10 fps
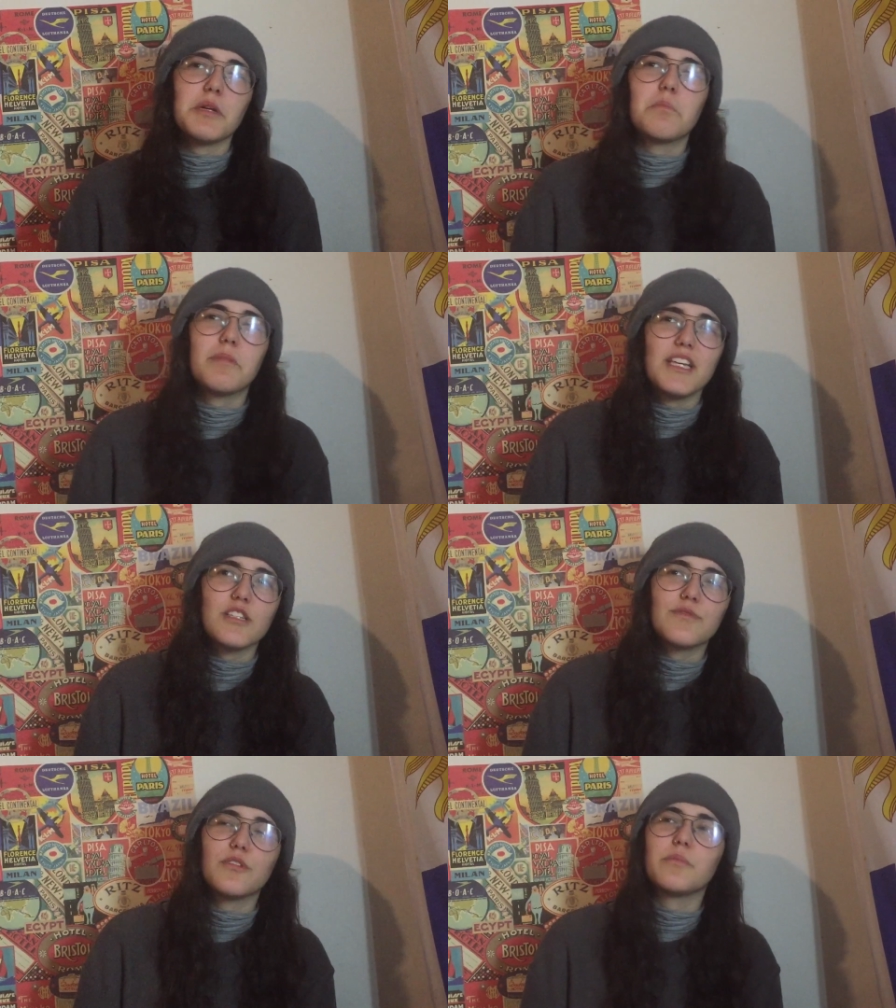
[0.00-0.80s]
Very
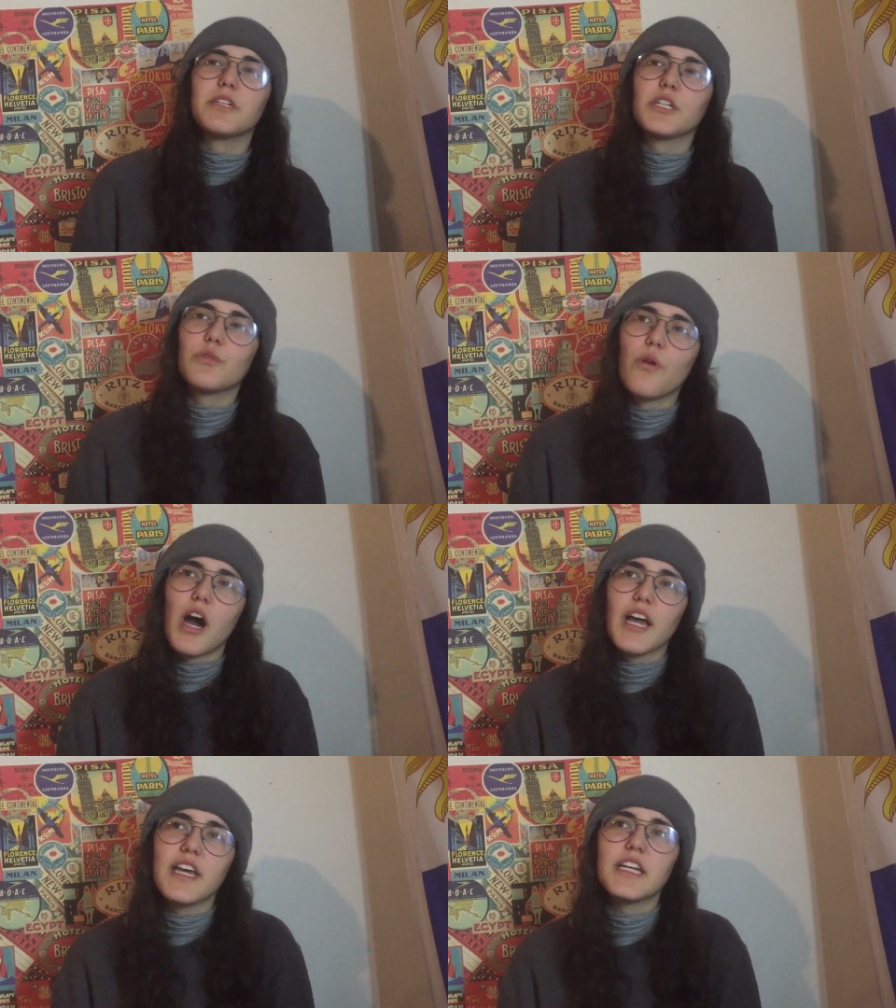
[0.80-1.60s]
peaceful, very
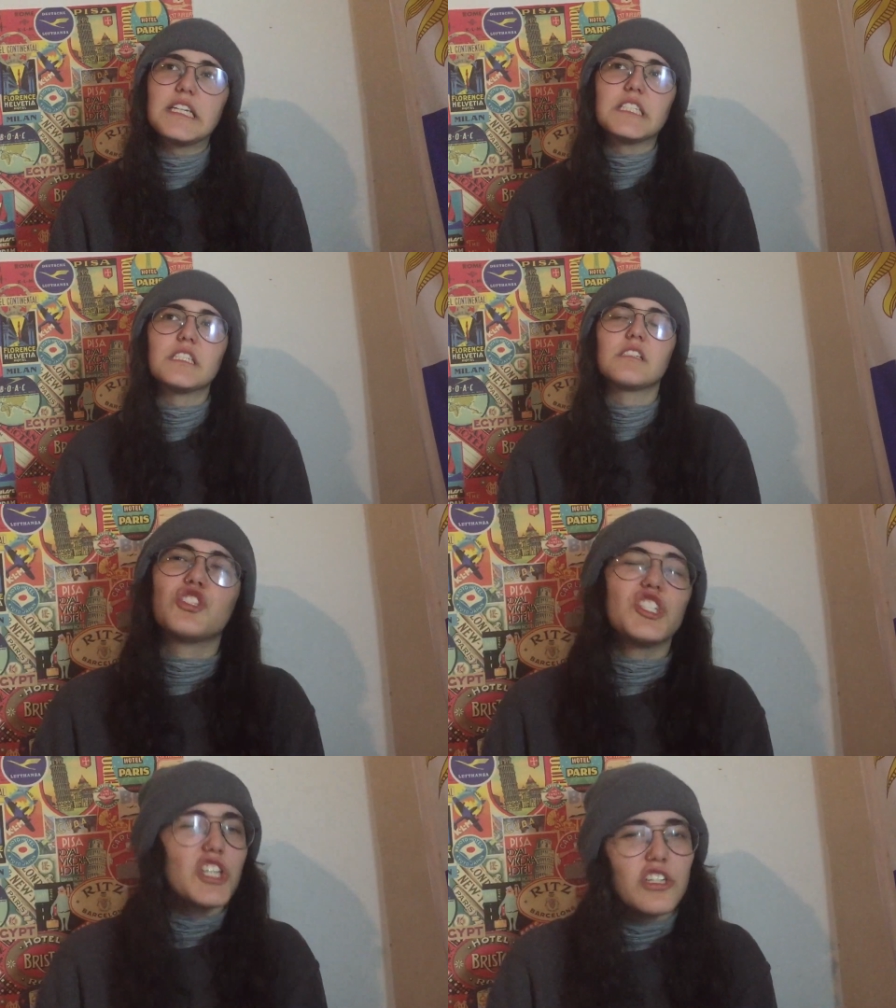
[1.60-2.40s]
quiet,
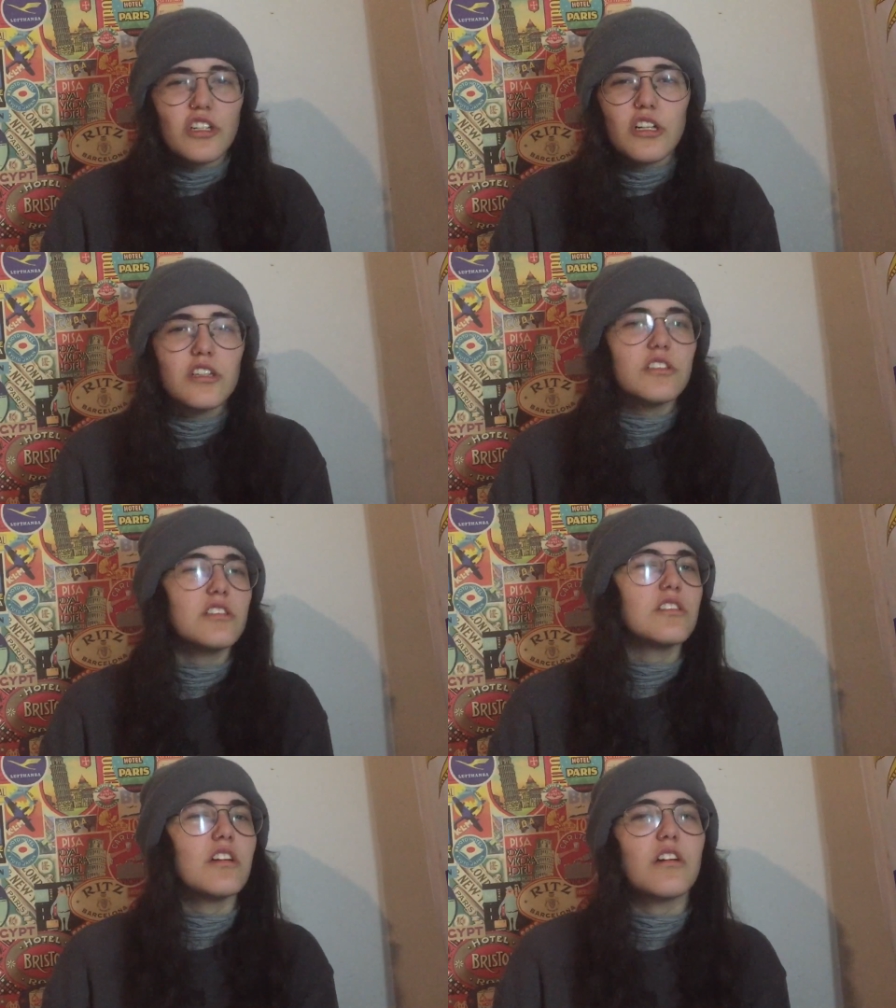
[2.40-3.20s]
chill,
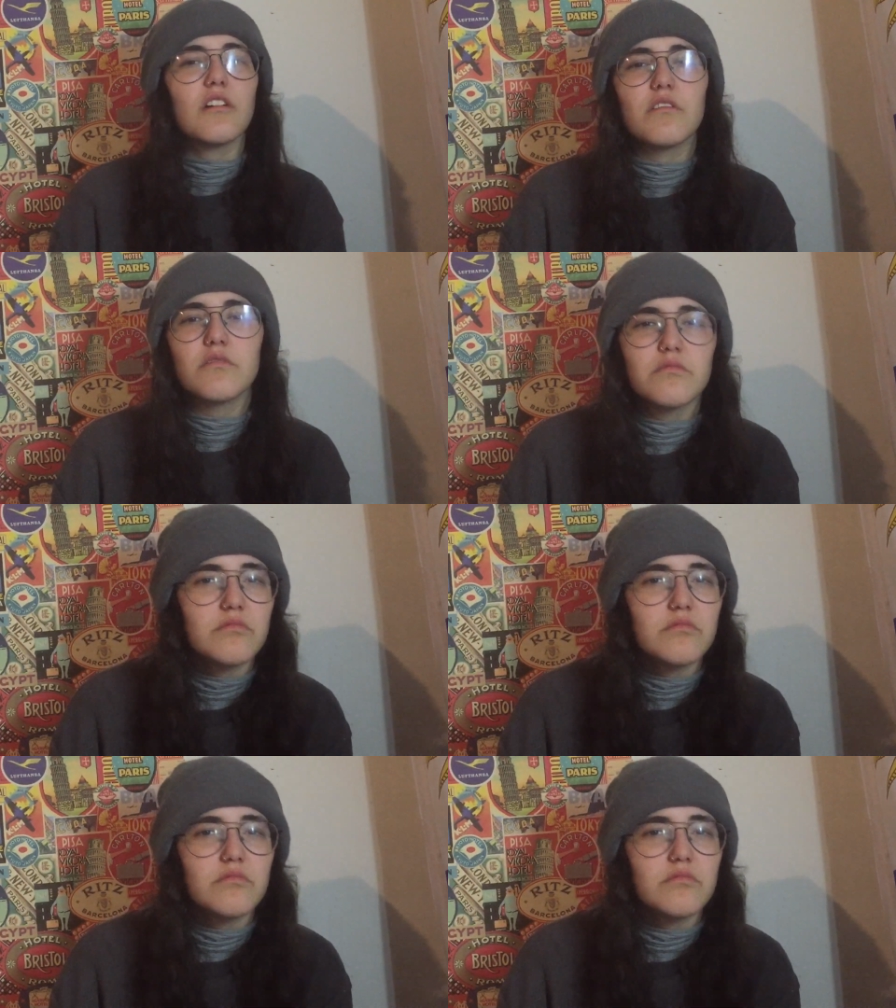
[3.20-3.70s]
you know,